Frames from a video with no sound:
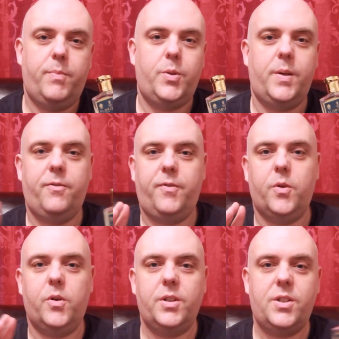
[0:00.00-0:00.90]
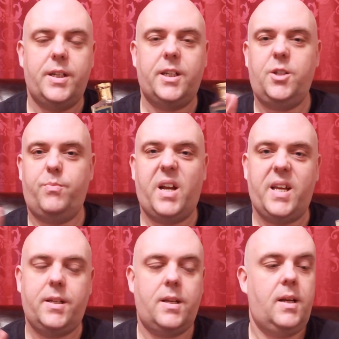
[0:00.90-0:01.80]
between 4 and 6
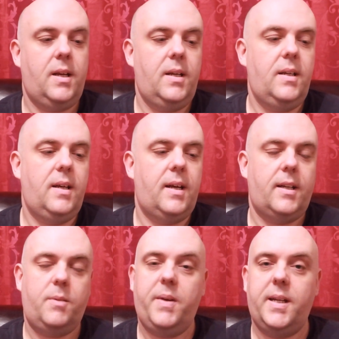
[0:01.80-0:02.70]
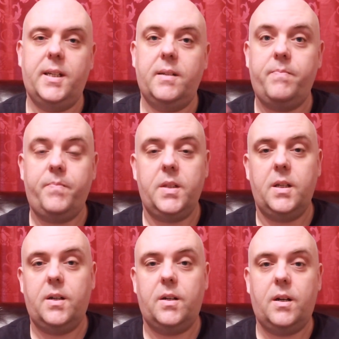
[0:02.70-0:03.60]
sprays, depending
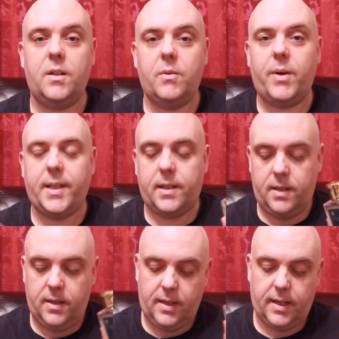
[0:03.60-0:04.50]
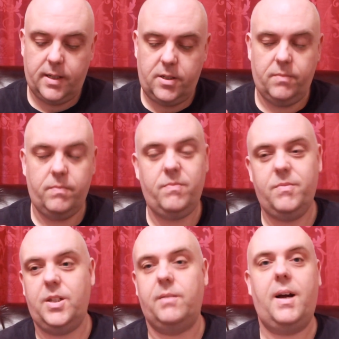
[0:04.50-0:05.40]
on the weather.
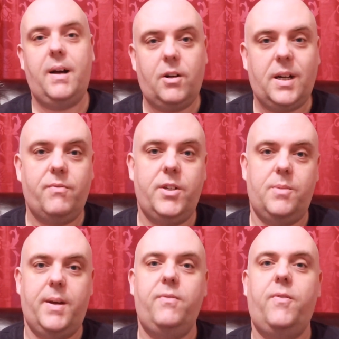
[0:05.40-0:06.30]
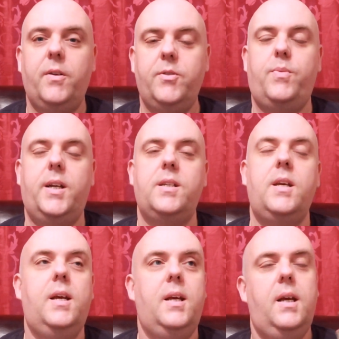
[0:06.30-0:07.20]
So on average about 5 sprays,
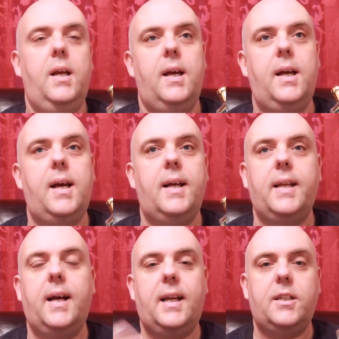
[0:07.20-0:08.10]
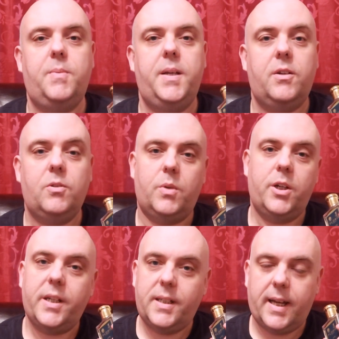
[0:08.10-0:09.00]
and that lasts me a good
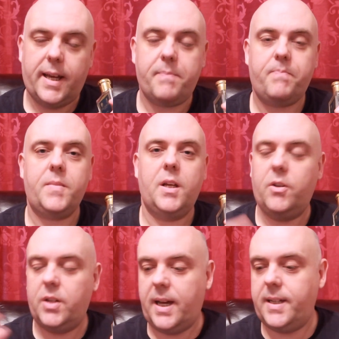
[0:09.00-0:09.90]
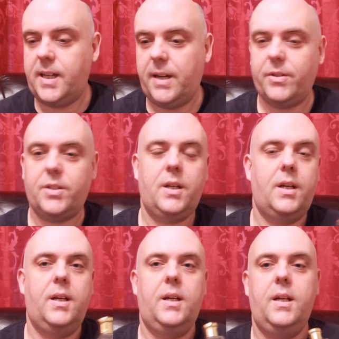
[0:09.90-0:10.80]
working day, a good 8 hours.
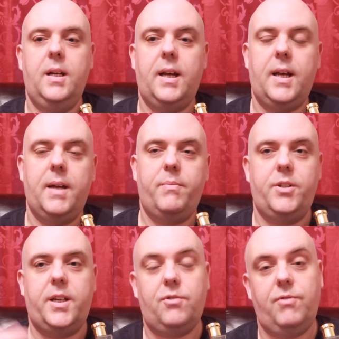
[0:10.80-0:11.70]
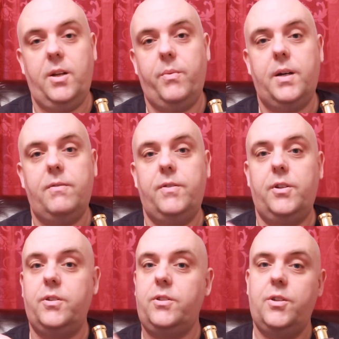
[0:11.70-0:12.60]
Projects really well for a
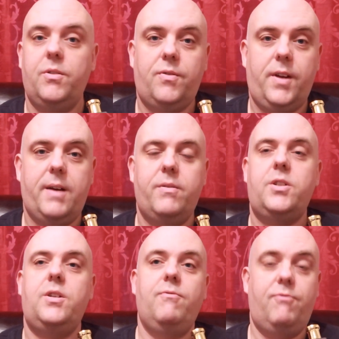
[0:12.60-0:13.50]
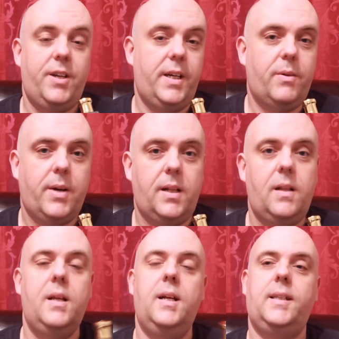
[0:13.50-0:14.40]
good 2 or 3 hours, really well,
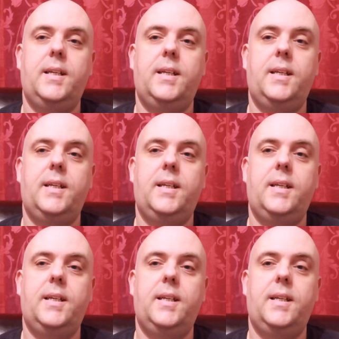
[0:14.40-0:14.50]
and